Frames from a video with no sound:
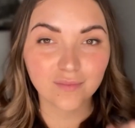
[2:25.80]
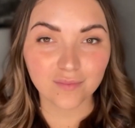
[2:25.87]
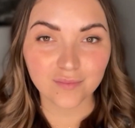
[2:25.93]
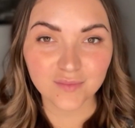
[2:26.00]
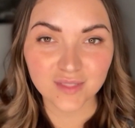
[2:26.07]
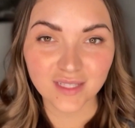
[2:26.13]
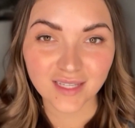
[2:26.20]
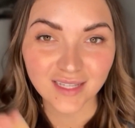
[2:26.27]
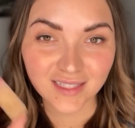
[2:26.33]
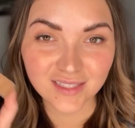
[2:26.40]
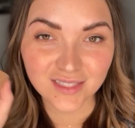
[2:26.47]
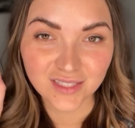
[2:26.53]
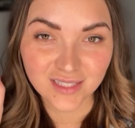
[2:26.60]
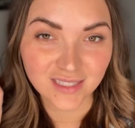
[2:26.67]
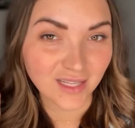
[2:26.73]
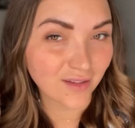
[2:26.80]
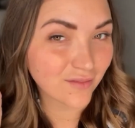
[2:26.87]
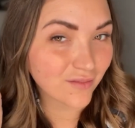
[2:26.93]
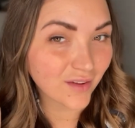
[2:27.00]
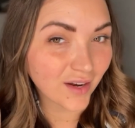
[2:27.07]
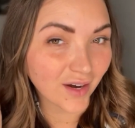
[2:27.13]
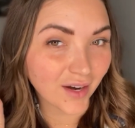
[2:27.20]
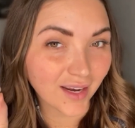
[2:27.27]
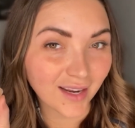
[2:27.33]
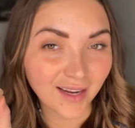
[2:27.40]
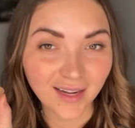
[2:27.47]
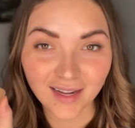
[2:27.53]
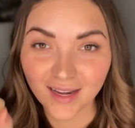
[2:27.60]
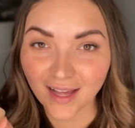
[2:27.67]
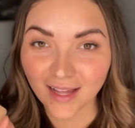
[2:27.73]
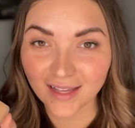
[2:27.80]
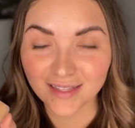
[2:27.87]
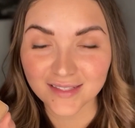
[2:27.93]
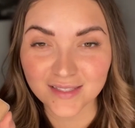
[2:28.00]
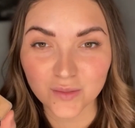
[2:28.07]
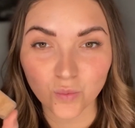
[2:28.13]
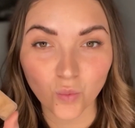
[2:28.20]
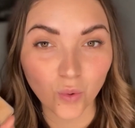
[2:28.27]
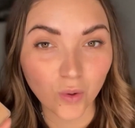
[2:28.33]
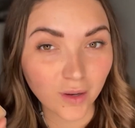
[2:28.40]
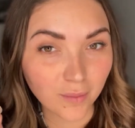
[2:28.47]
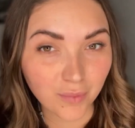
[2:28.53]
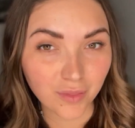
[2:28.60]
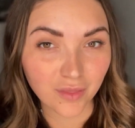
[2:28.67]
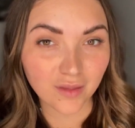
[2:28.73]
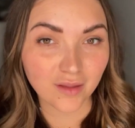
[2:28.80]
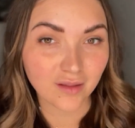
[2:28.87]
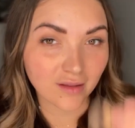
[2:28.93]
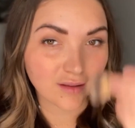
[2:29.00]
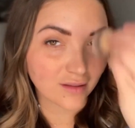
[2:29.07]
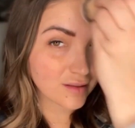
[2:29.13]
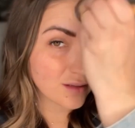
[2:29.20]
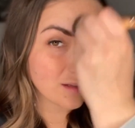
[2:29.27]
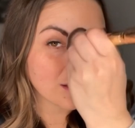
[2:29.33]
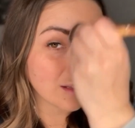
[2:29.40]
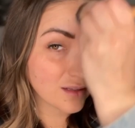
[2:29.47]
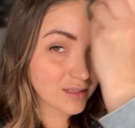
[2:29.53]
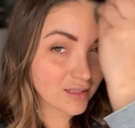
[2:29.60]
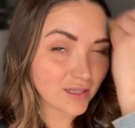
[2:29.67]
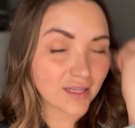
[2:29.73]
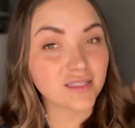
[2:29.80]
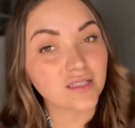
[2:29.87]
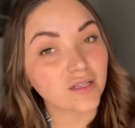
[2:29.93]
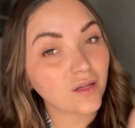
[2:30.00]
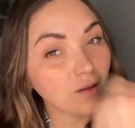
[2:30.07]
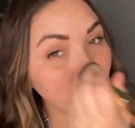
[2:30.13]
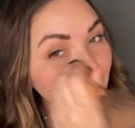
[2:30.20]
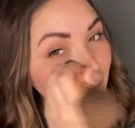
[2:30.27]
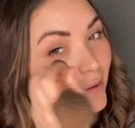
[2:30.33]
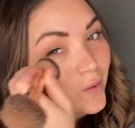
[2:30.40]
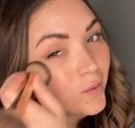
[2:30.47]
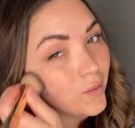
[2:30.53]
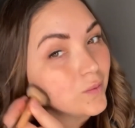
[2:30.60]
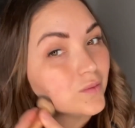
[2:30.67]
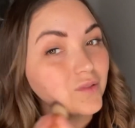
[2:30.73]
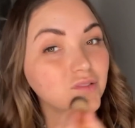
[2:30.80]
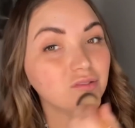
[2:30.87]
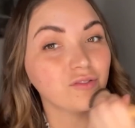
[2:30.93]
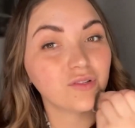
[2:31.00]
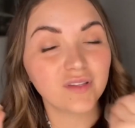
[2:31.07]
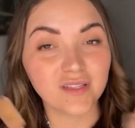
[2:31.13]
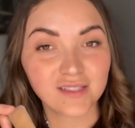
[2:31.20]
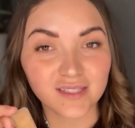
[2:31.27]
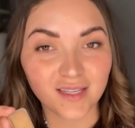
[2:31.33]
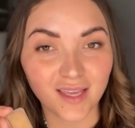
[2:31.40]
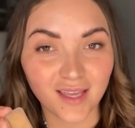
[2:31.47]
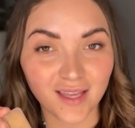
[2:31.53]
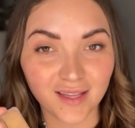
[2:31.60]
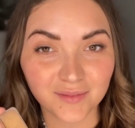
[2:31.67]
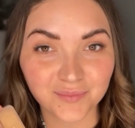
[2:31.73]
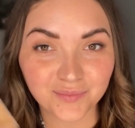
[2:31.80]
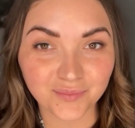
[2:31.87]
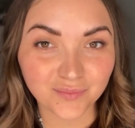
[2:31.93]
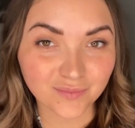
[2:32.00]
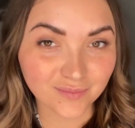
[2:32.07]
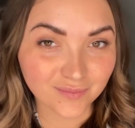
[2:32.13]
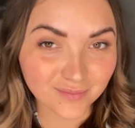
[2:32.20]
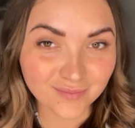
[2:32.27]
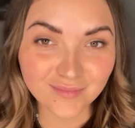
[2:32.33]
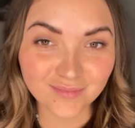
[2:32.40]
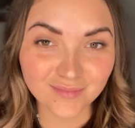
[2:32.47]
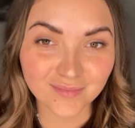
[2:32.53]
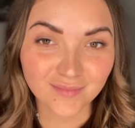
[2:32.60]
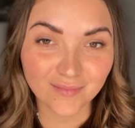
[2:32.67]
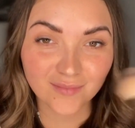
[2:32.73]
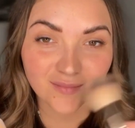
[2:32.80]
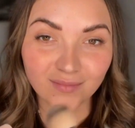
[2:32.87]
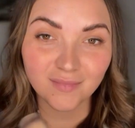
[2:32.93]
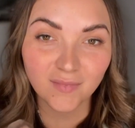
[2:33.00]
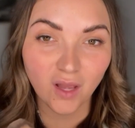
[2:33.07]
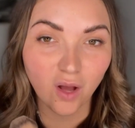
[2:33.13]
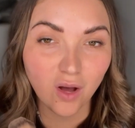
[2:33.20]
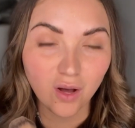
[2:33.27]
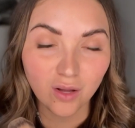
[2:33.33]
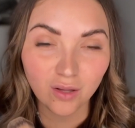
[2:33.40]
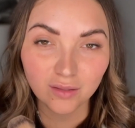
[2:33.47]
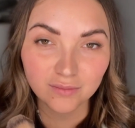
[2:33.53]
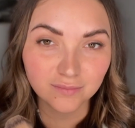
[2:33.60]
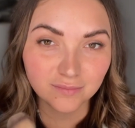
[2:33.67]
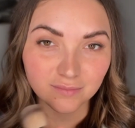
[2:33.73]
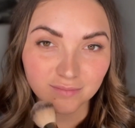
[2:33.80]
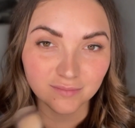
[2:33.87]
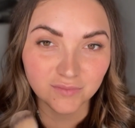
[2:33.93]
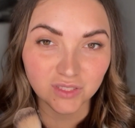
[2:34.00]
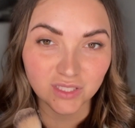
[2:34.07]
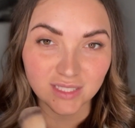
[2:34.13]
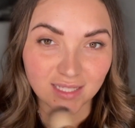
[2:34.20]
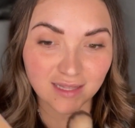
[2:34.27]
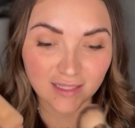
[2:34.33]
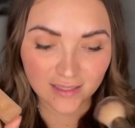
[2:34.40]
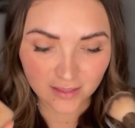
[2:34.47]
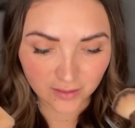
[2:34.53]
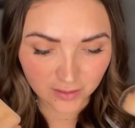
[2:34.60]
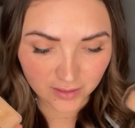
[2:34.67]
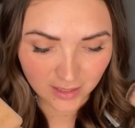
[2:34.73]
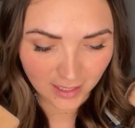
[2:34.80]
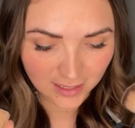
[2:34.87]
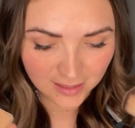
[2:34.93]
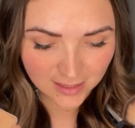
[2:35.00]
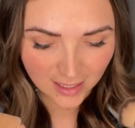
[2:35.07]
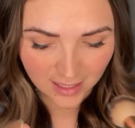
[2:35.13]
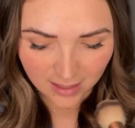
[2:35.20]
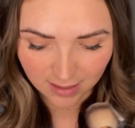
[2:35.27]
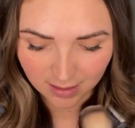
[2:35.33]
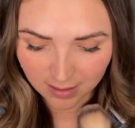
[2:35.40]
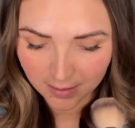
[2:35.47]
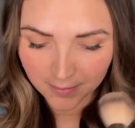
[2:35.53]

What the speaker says: See, it's just a very nice warmth, nice glow due to the skin, all just in this little tiny tin